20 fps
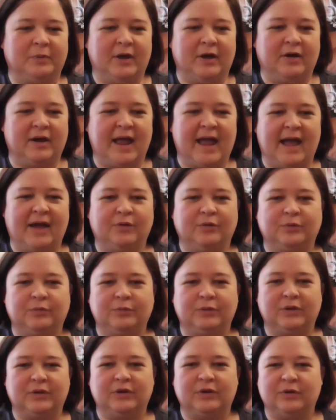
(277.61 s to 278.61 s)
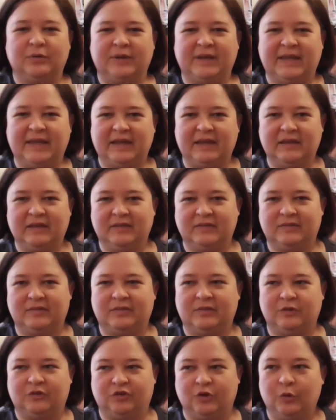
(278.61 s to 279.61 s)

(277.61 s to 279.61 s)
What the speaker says: about how, you know, he's the